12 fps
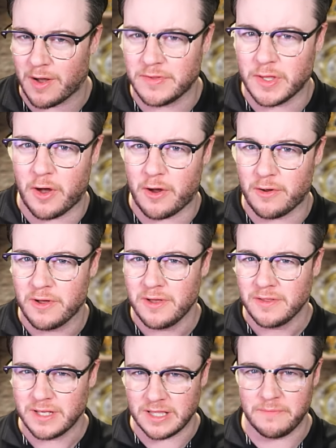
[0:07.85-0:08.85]
Even though
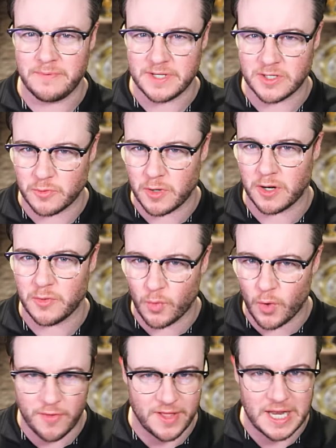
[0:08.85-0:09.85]
the Olympics is not
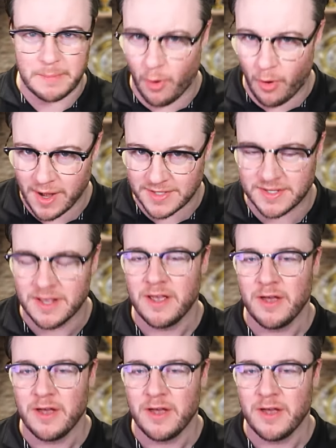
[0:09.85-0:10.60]
worth any points,